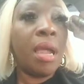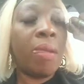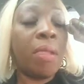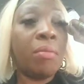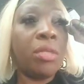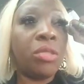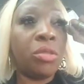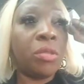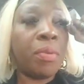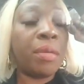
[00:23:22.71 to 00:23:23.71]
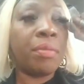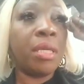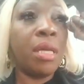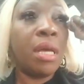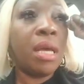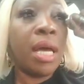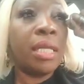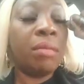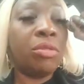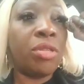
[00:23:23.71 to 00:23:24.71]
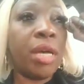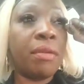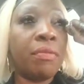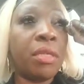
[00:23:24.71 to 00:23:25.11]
and them disrespect me and them try for,